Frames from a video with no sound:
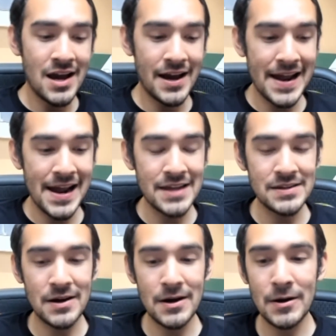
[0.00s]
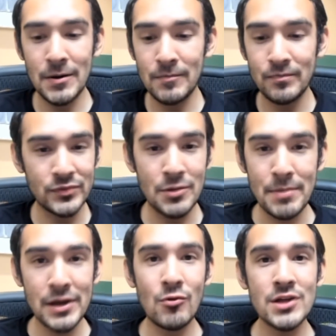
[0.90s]
And the
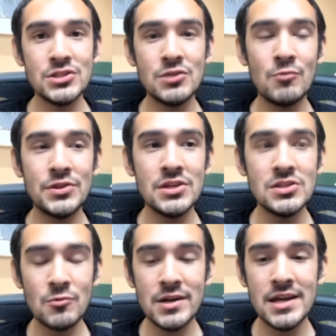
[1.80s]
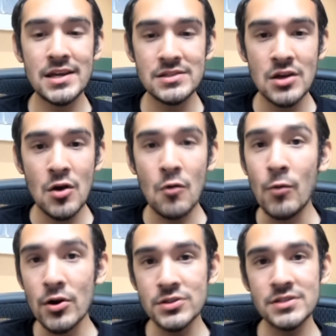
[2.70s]
big question with this one is,
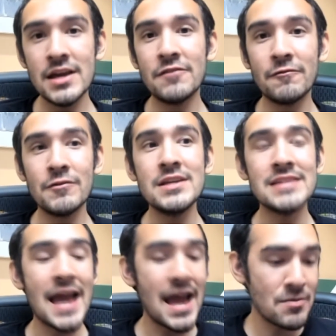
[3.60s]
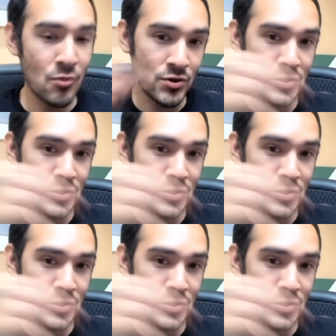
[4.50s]
will Seth Freeze add more